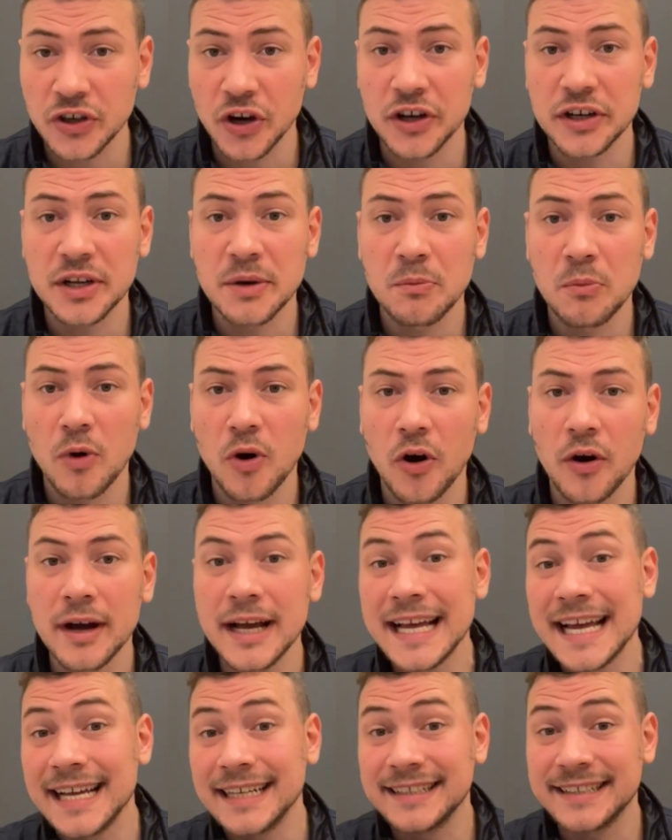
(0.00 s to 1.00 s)
on the more
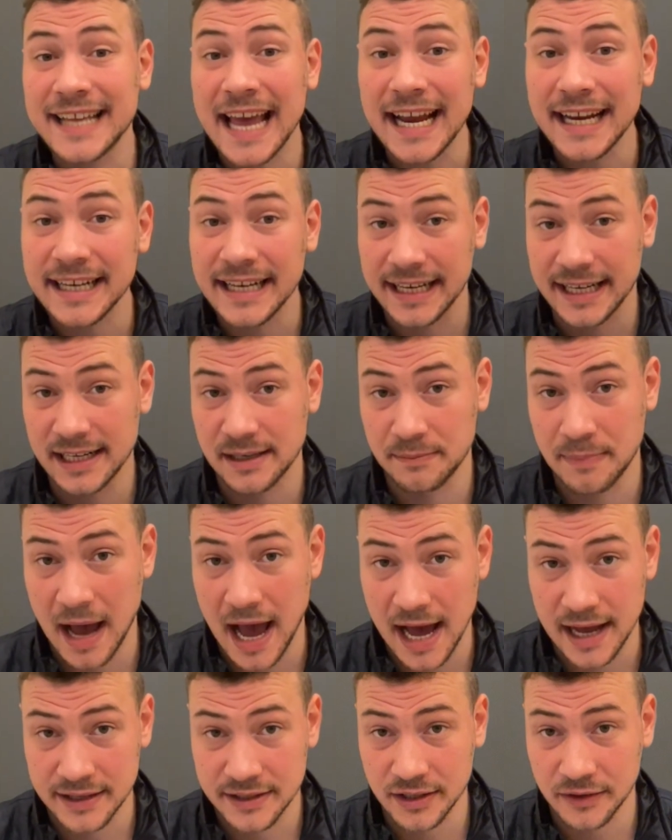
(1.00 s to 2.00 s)
technical
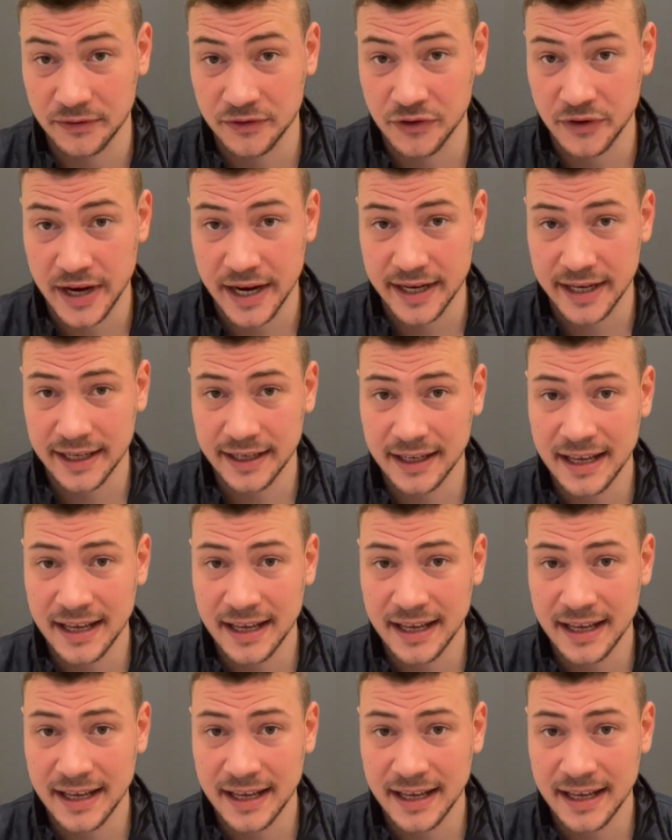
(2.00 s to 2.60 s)
parts of trading.